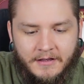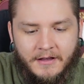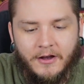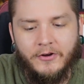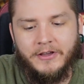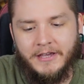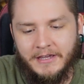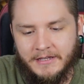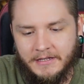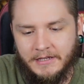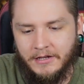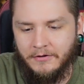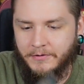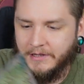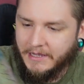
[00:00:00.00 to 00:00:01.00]
Okay,
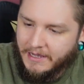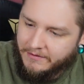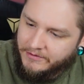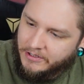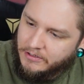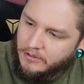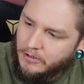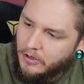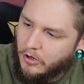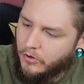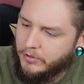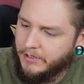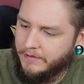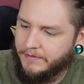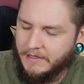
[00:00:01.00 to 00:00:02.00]
here we have it.
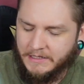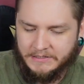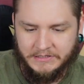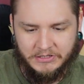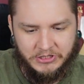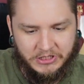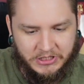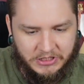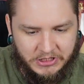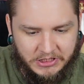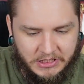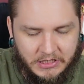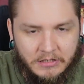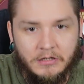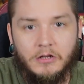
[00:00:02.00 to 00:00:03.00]
Okay, that's the cheat
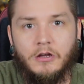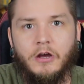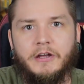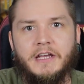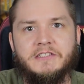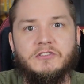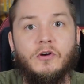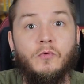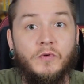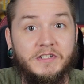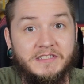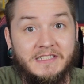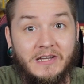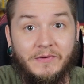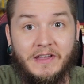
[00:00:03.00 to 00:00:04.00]
sheet. Okay, so on
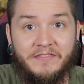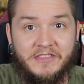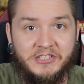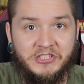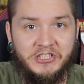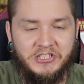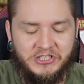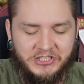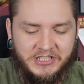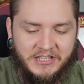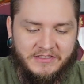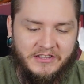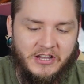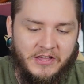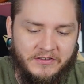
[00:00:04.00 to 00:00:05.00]
one side we have the cheat
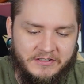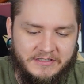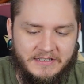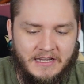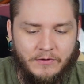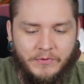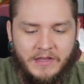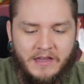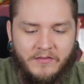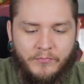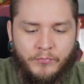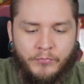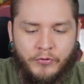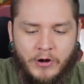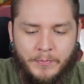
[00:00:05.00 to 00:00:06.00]
sheet. The other side we
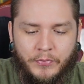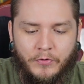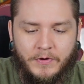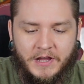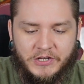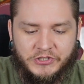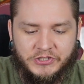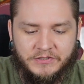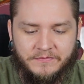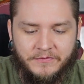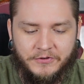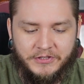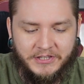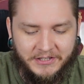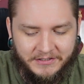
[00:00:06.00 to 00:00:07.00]
have preparation
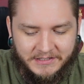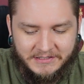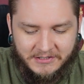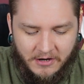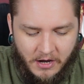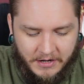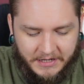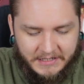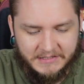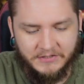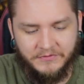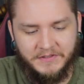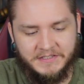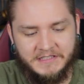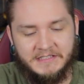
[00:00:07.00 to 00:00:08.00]
for Gilly Tonic. So
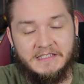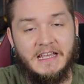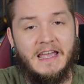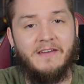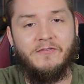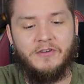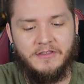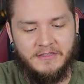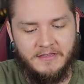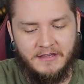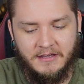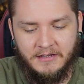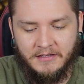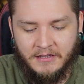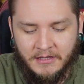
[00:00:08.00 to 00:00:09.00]
this is
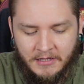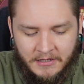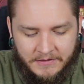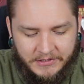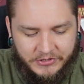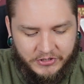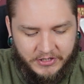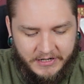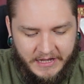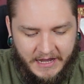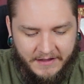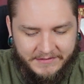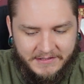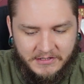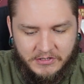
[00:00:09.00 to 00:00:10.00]
everything that you're going to
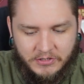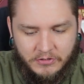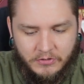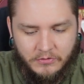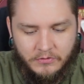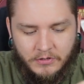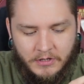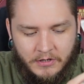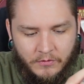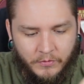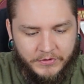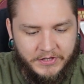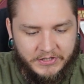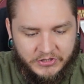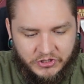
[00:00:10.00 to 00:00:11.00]
have to do
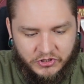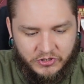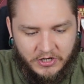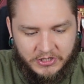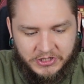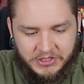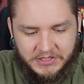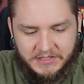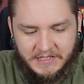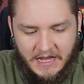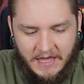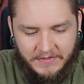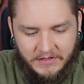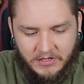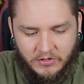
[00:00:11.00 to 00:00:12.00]
with the instructions
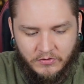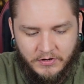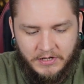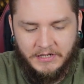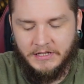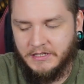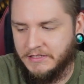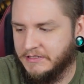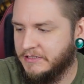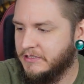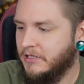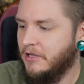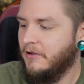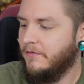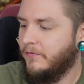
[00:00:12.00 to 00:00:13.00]
and the ingredients
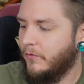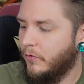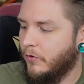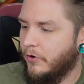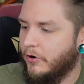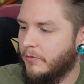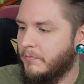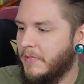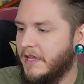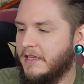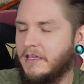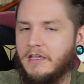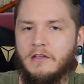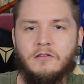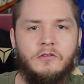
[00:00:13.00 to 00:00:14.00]
for
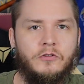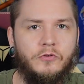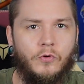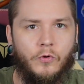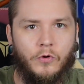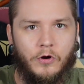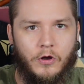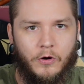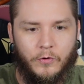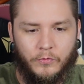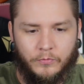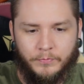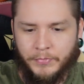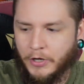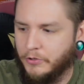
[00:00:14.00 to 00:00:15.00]
making your
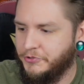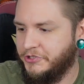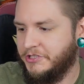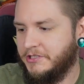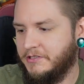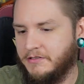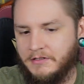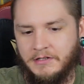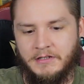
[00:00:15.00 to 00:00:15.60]
own potion.